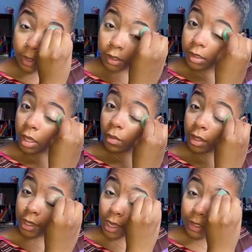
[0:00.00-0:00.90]
So you
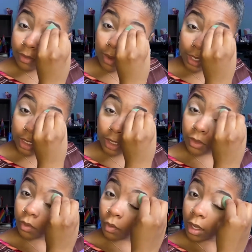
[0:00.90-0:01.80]
want that to match as
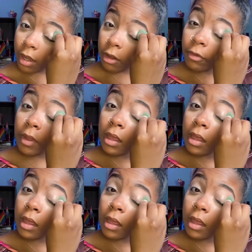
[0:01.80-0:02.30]
well.